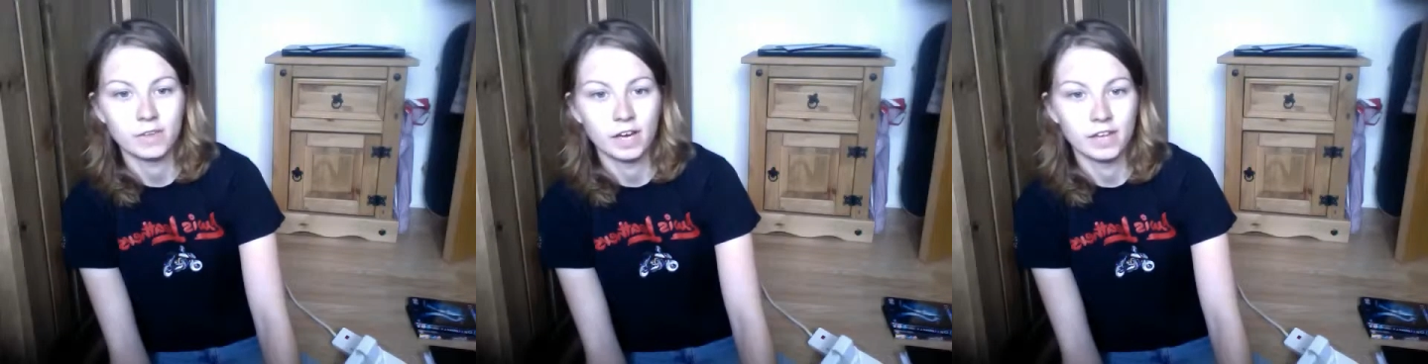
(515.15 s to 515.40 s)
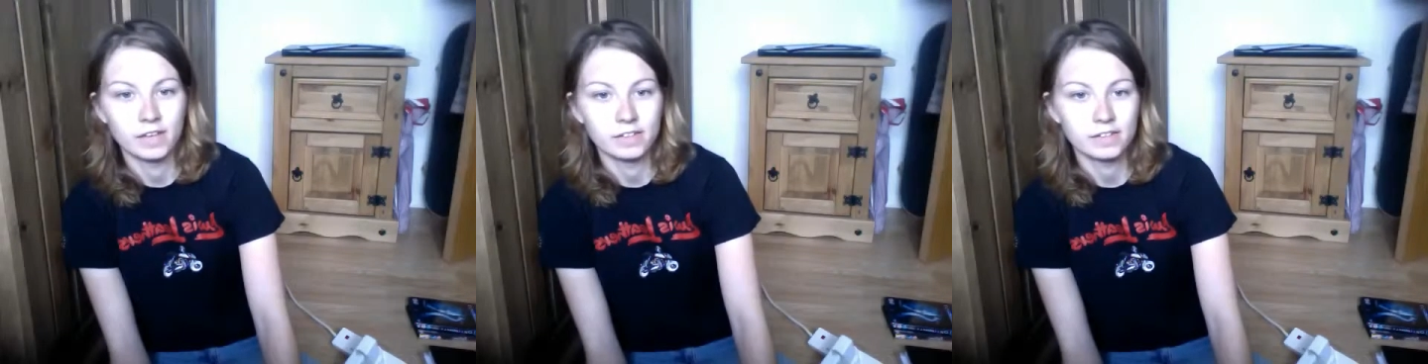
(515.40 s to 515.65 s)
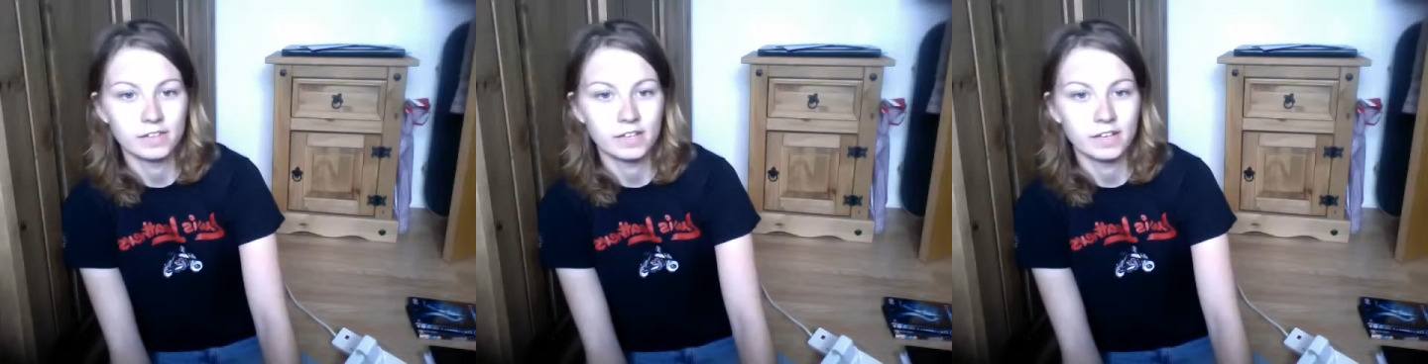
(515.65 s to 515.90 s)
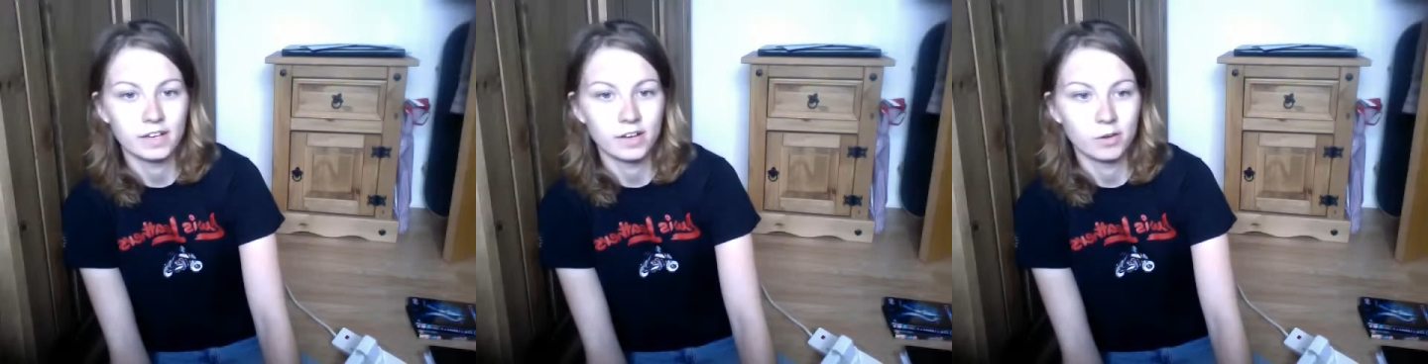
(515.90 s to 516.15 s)
and
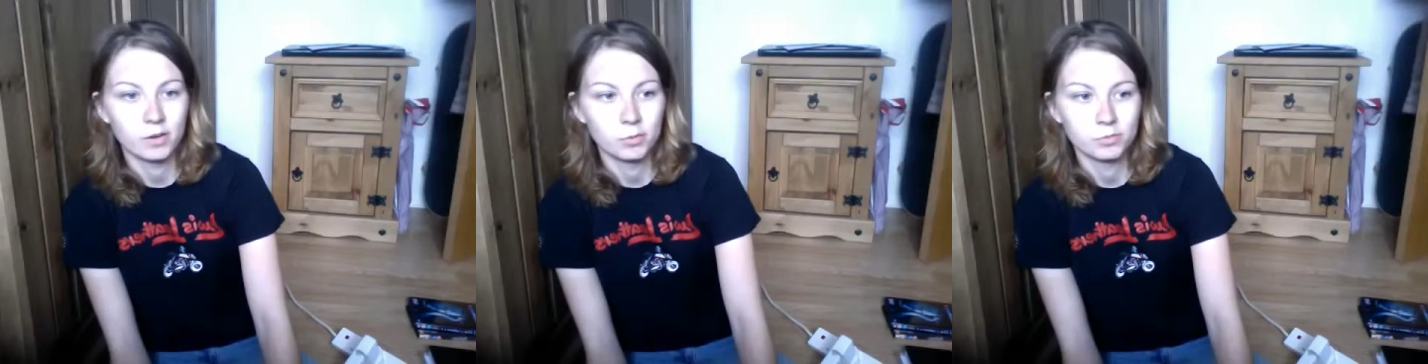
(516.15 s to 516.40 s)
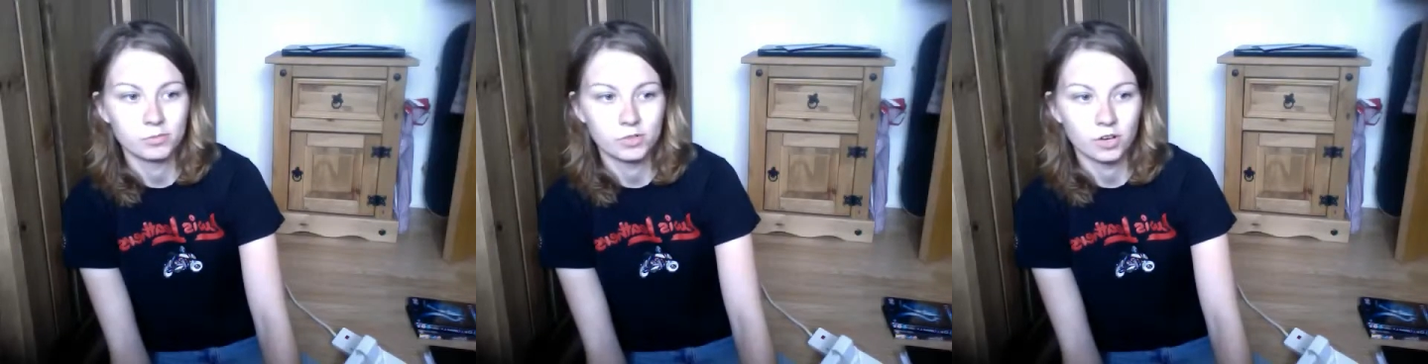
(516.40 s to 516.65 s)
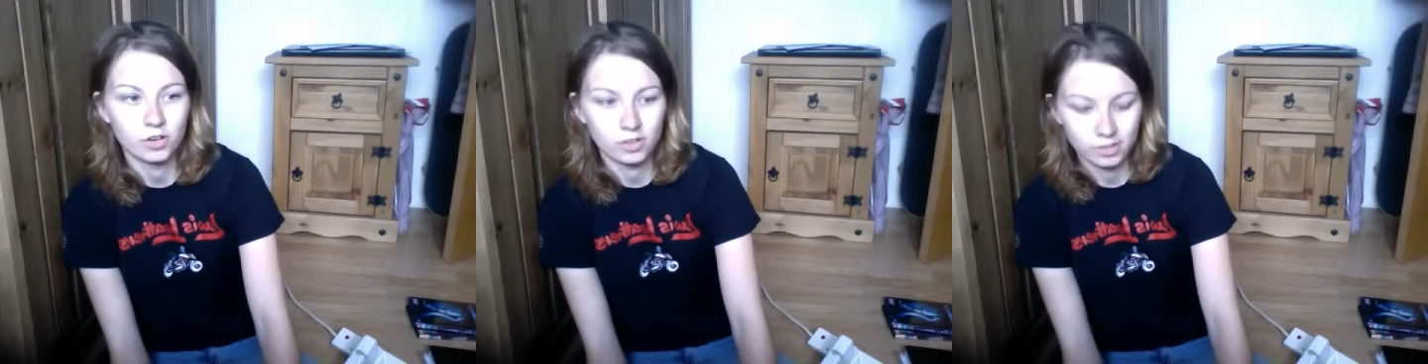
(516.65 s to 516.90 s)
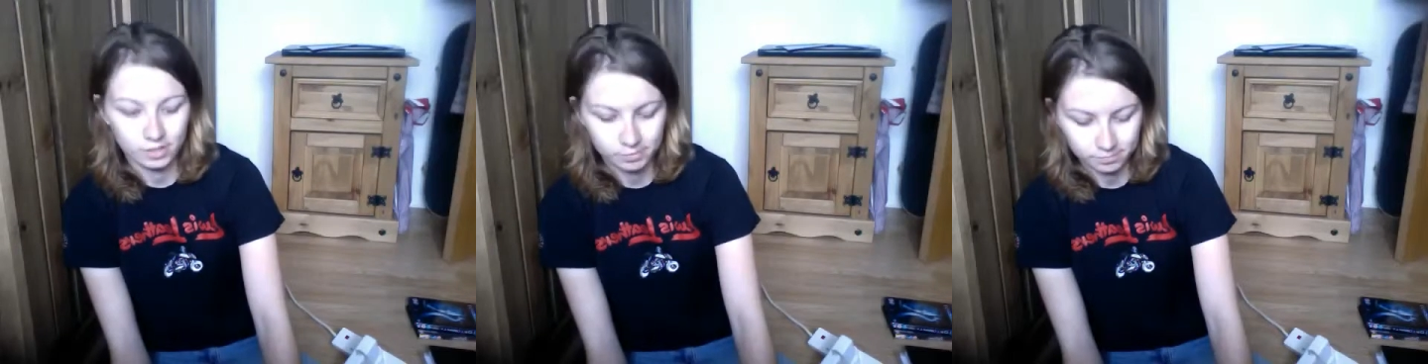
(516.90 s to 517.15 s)
her mum's got,
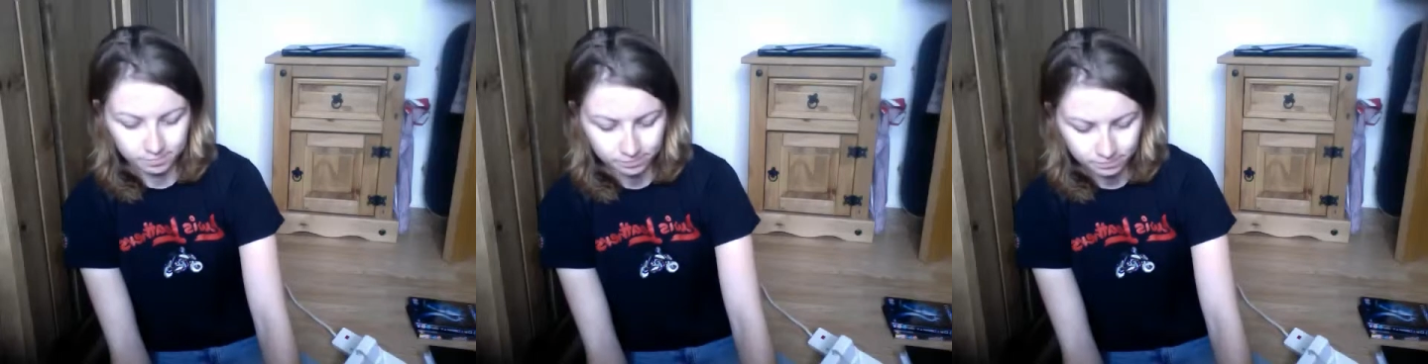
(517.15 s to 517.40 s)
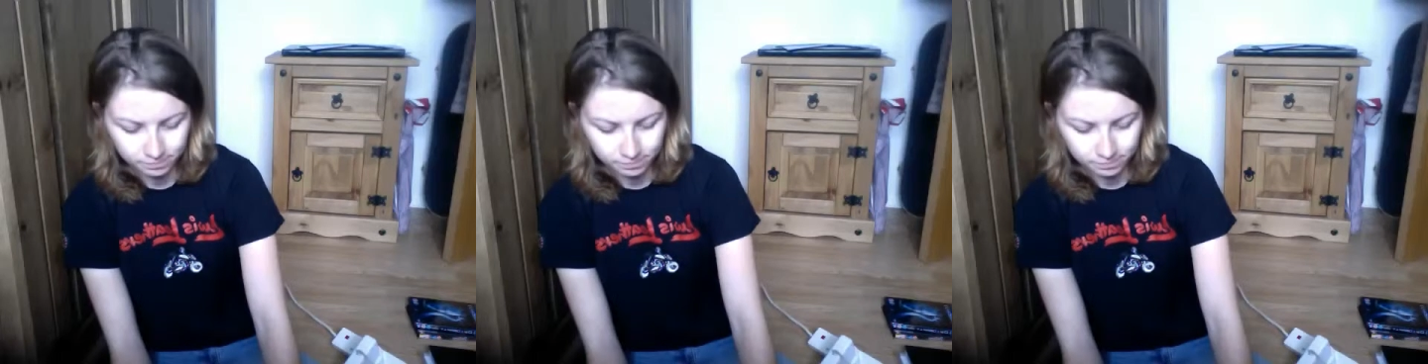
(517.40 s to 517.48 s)
I